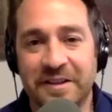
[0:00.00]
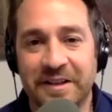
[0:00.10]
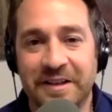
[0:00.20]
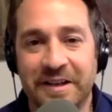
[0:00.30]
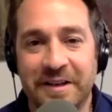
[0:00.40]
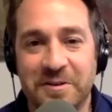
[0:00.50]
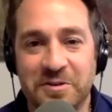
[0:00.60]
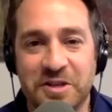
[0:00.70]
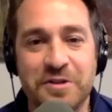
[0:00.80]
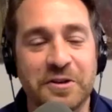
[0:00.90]
I
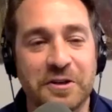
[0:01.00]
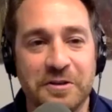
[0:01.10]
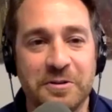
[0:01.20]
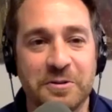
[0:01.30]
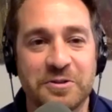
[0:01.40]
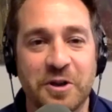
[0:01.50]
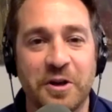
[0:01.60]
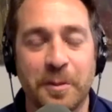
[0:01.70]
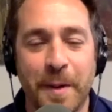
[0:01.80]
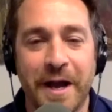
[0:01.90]
understand you're
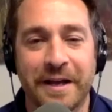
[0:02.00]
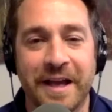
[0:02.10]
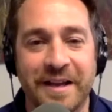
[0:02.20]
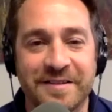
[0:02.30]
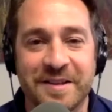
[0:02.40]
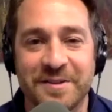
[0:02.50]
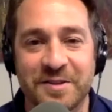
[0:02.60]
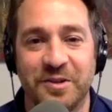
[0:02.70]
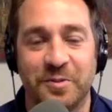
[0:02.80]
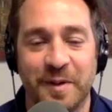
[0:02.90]
starting a podcast. Tell us
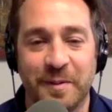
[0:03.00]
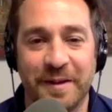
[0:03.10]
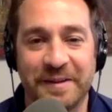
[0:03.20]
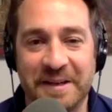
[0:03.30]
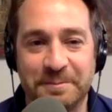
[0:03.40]
a little bit about that.